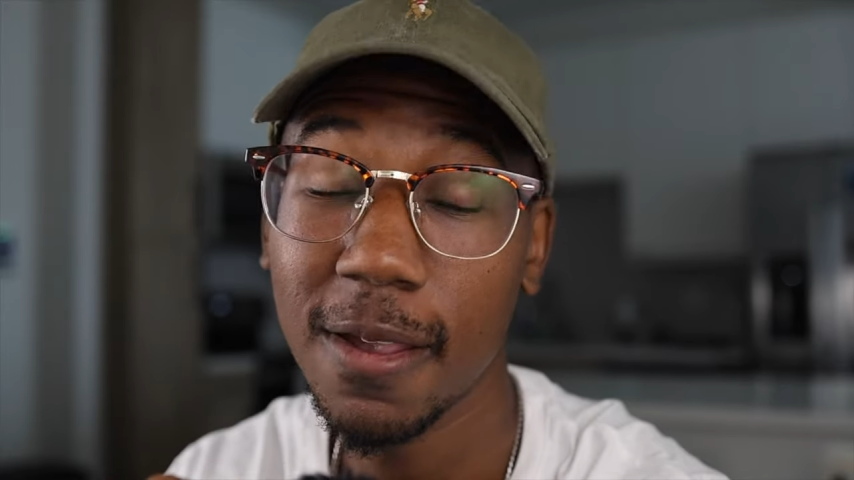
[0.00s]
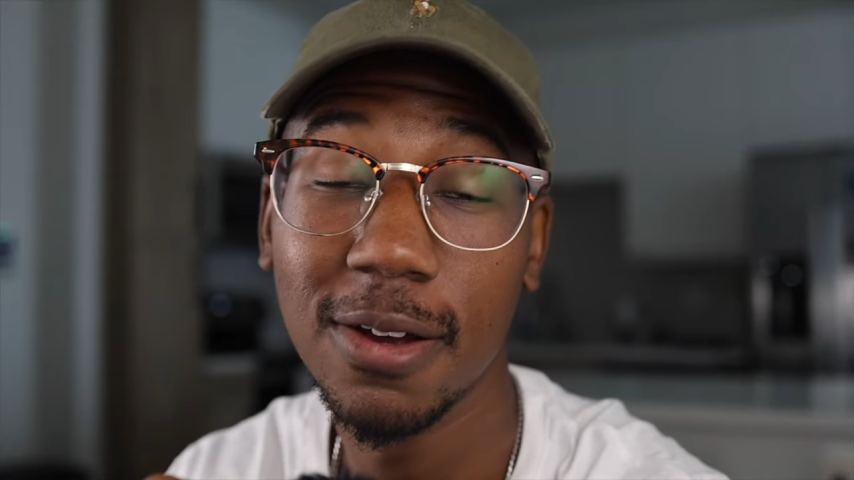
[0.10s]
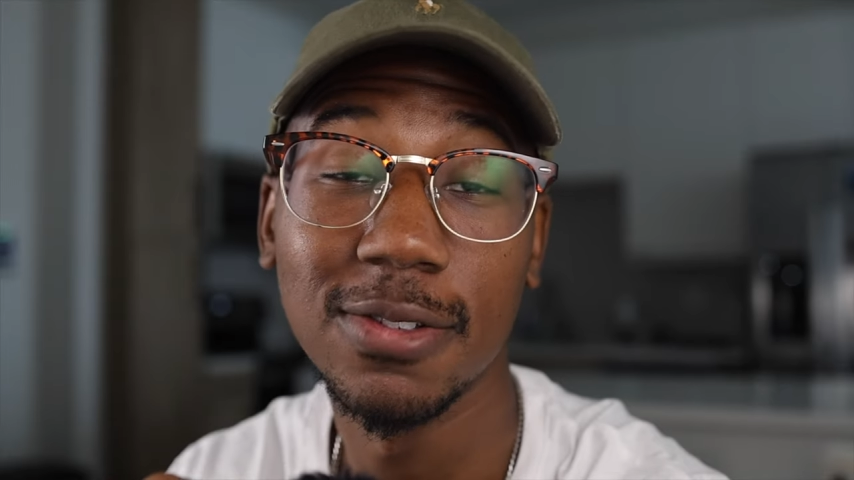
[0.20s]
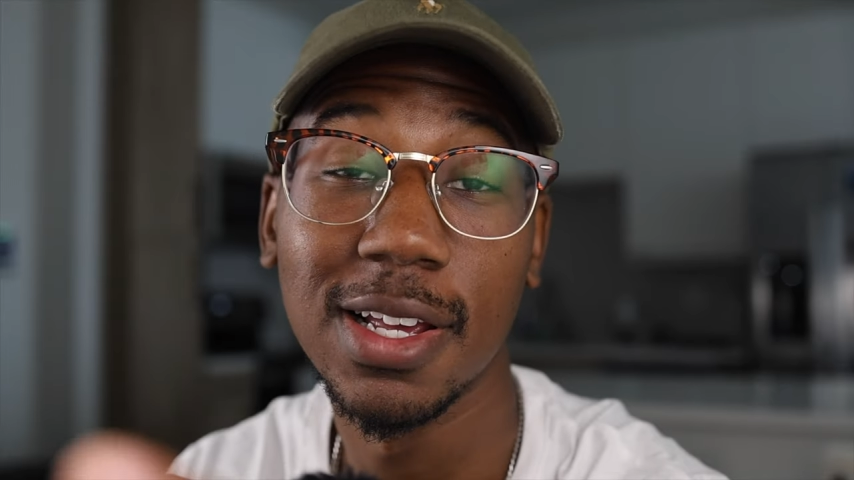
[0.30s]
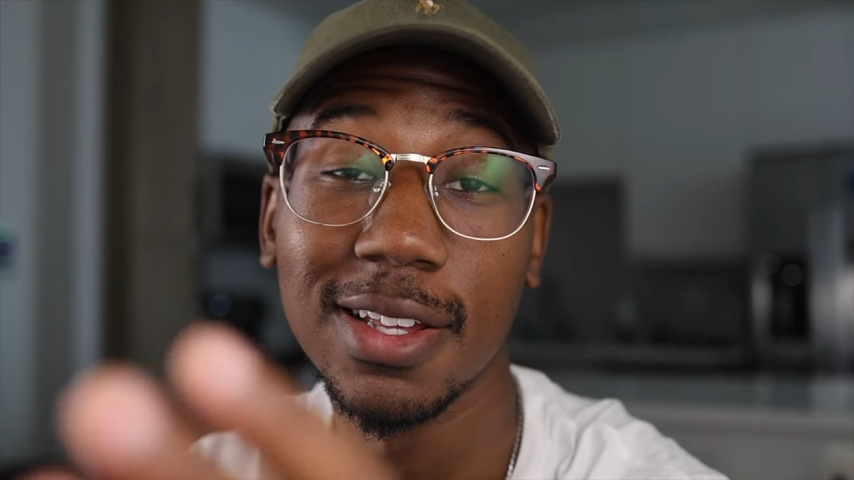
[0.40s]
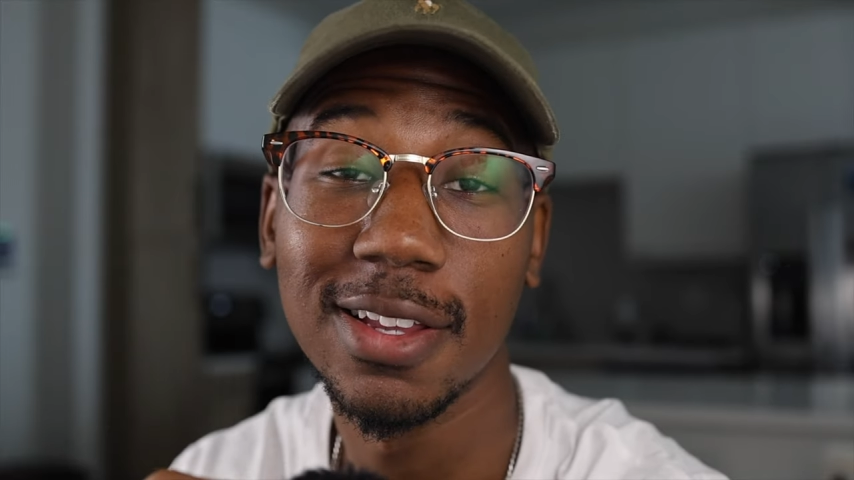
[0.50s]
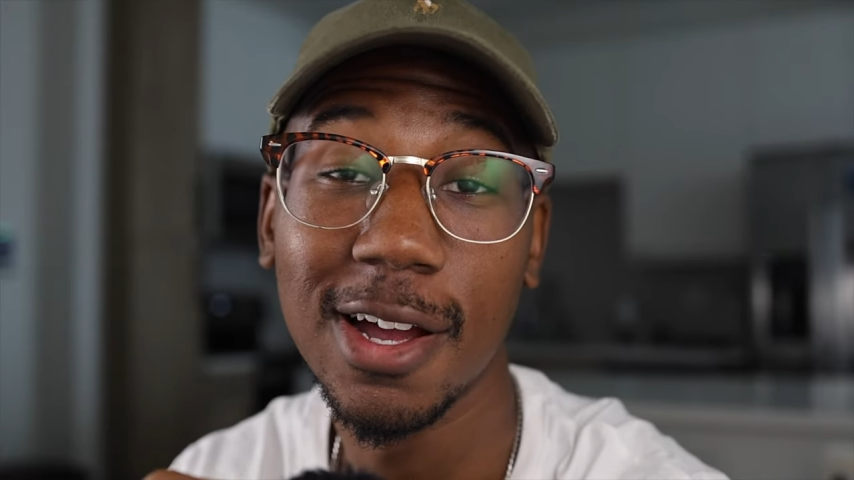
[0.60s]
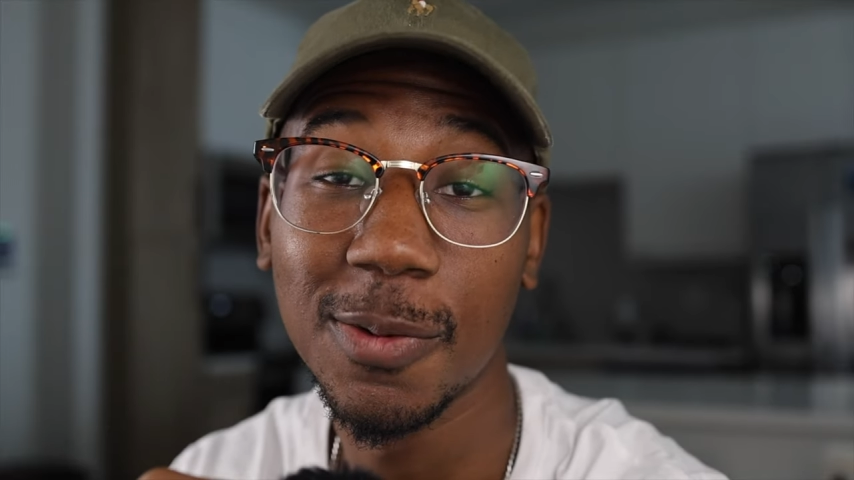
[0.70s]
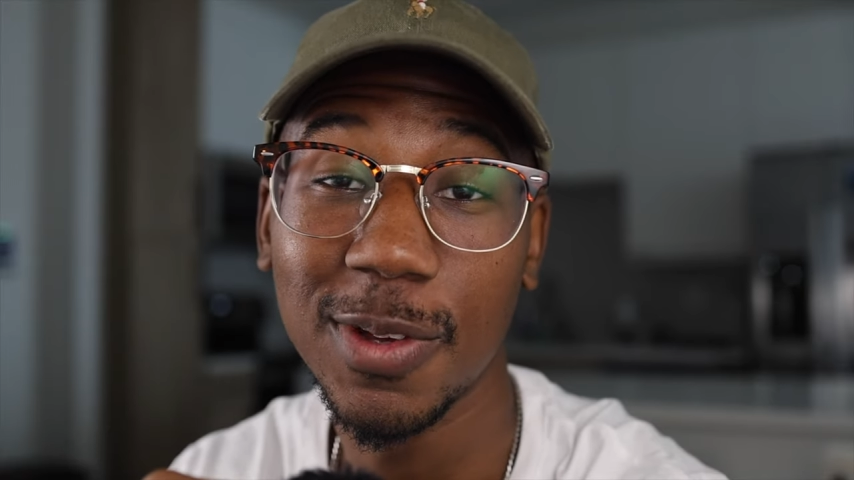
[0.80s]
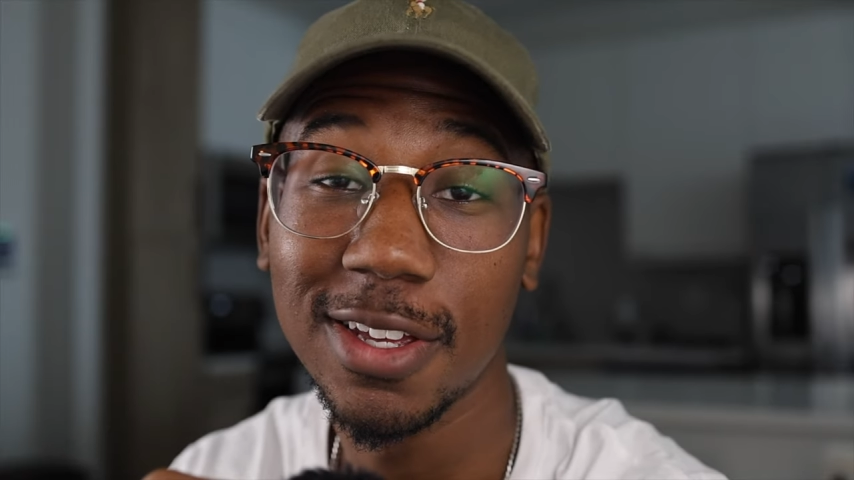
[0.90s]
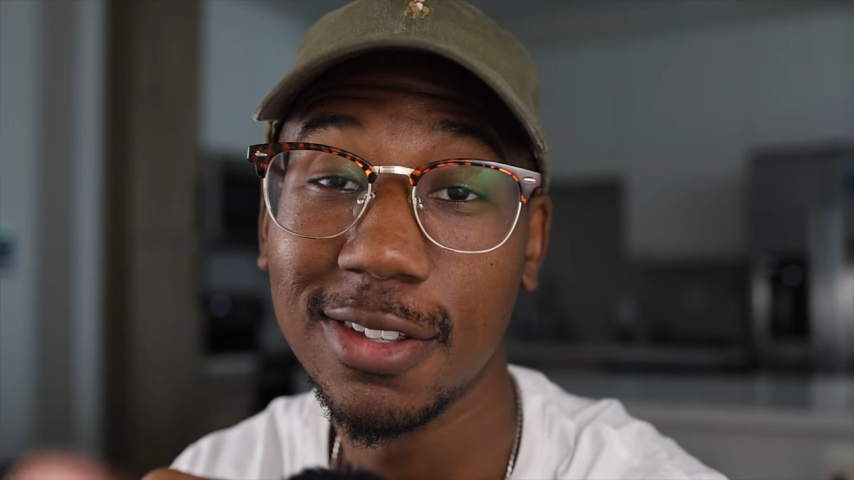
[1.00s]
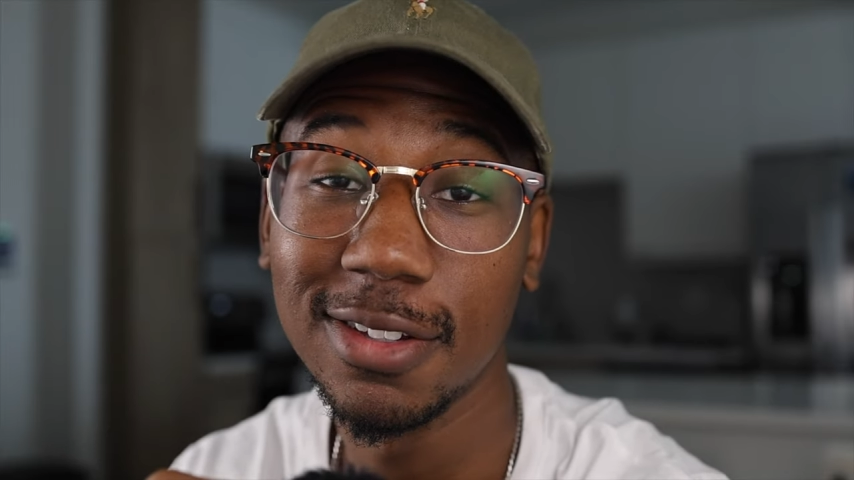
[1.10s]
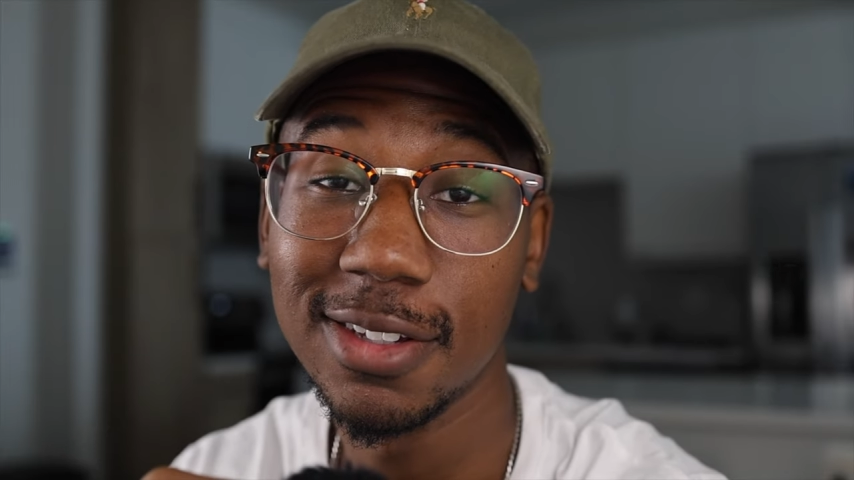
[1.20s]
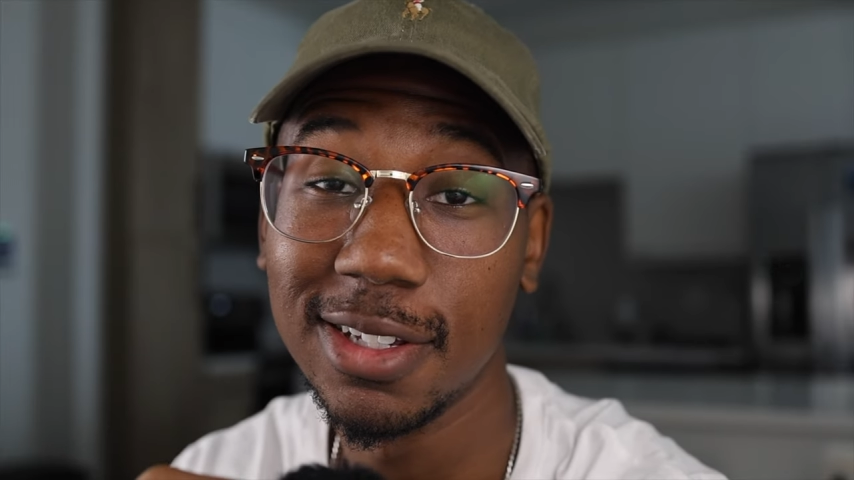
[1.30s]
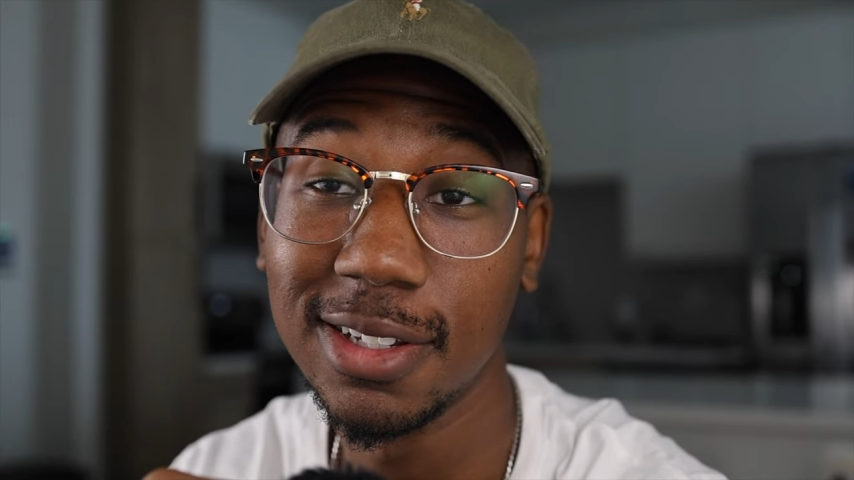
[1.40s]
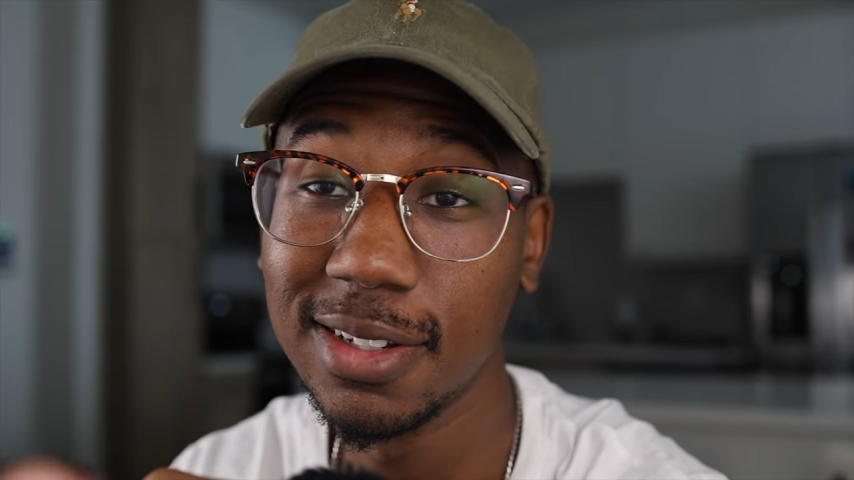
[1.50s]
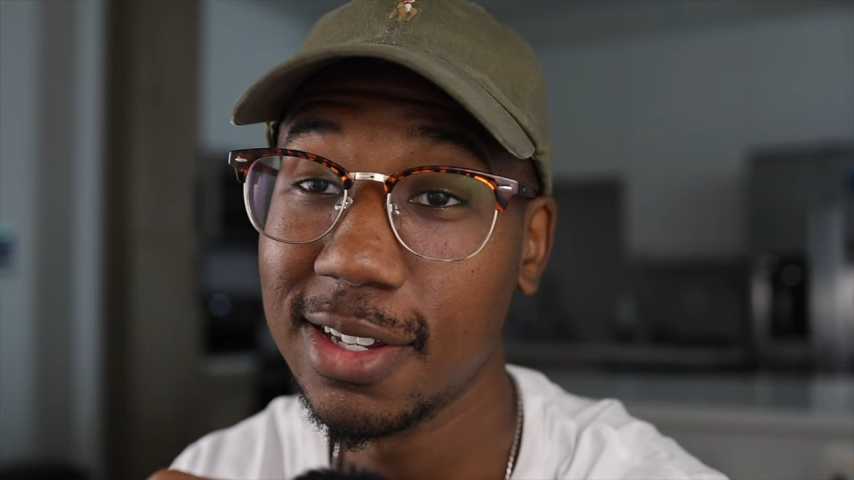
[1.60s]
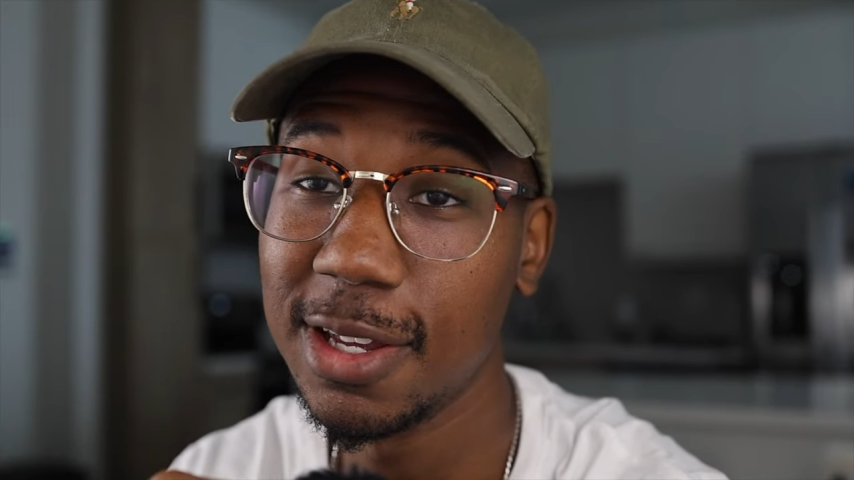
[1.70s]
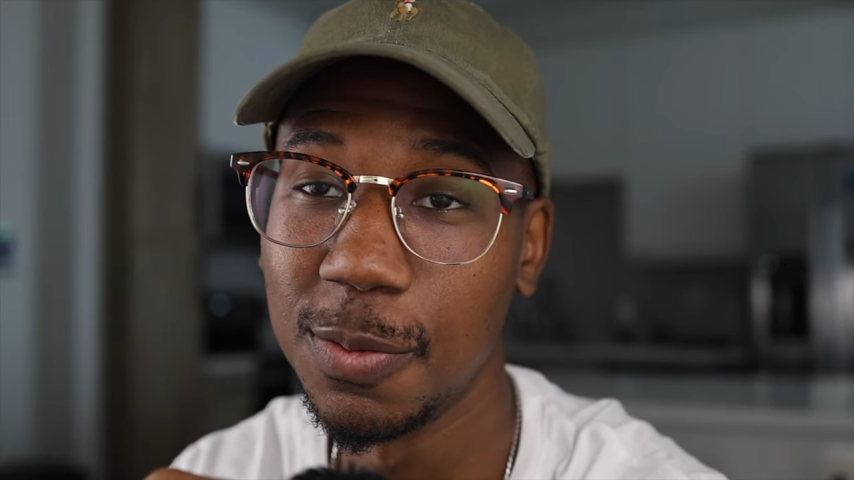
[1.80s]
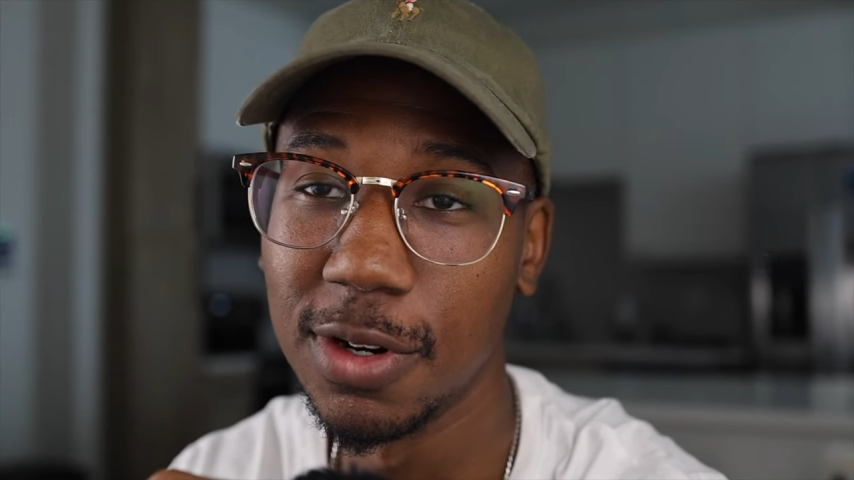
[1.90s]
I was like, nah, man, this could
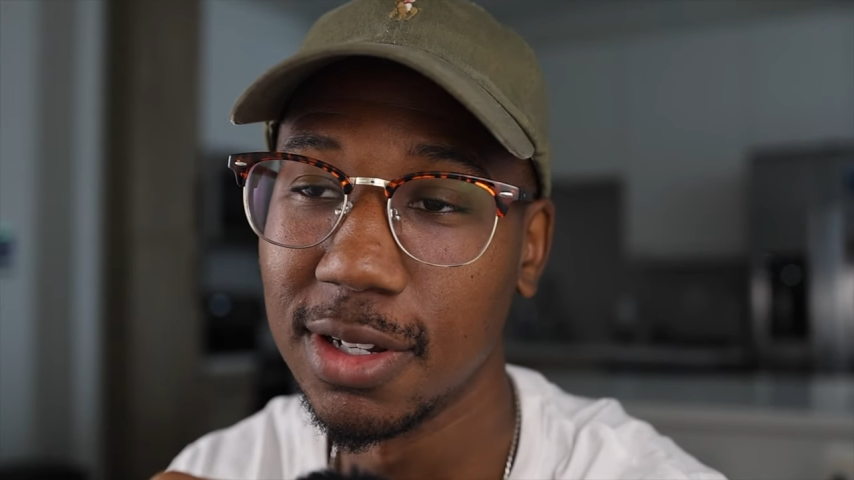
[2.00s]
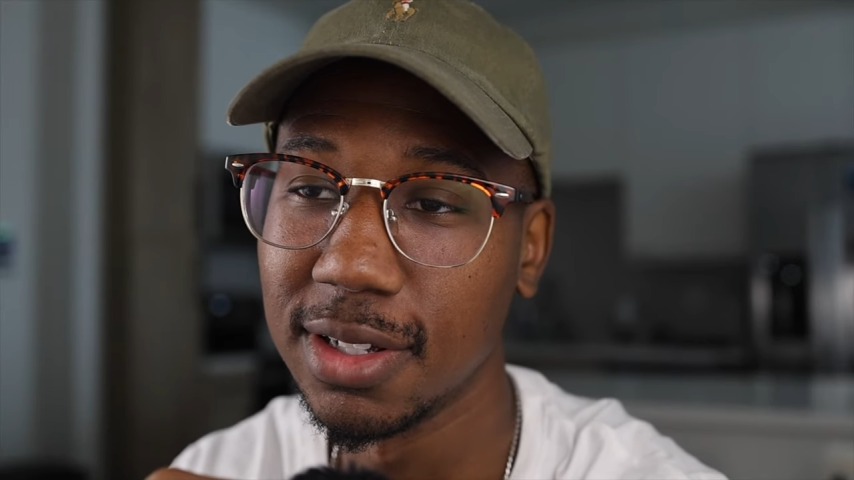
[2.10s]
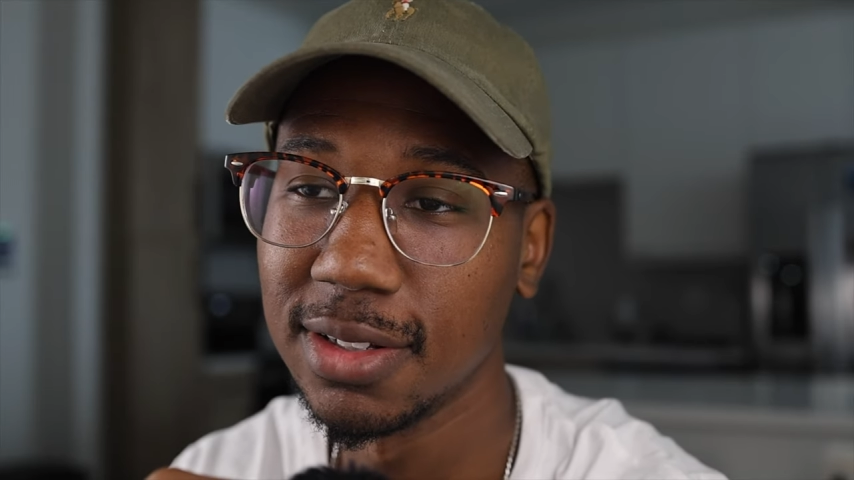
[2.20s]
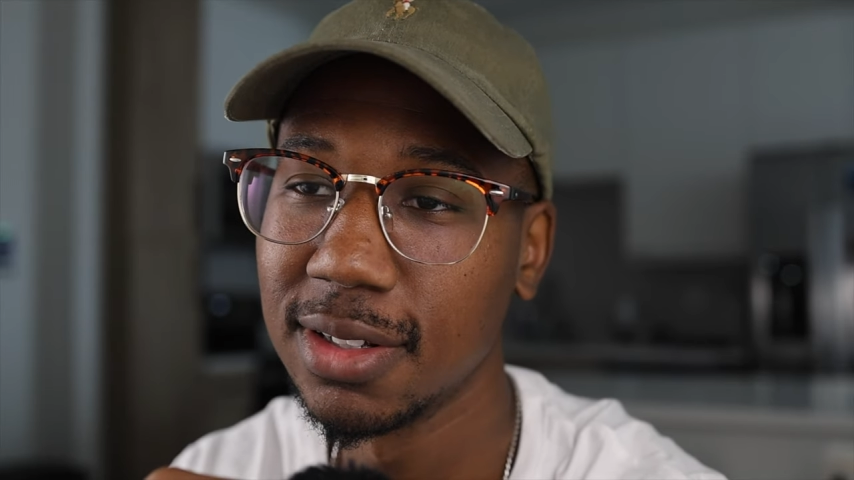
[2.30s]
keep running.